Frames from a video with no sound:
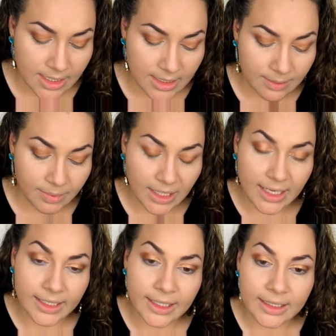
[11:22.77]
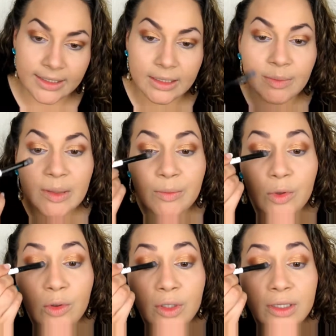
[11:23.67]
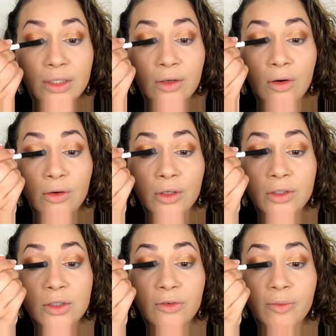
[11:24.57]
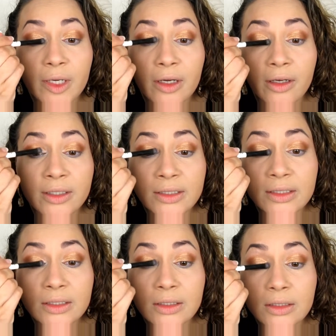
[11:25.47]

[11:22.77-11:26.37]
and apply a little bit more in the corners of my eyes,